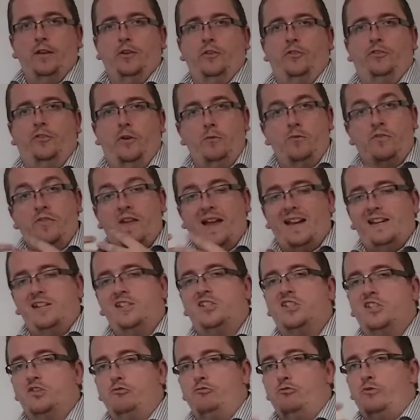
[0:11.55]
So that
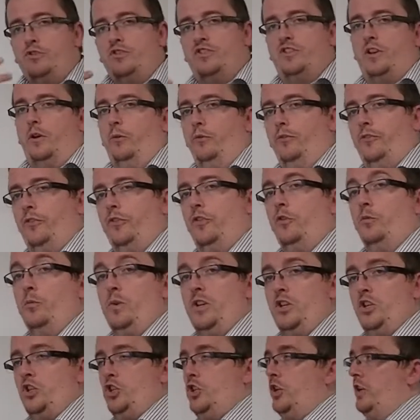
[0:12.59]
is the result that
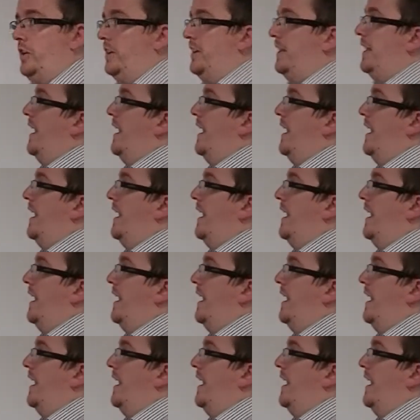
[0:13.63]
we should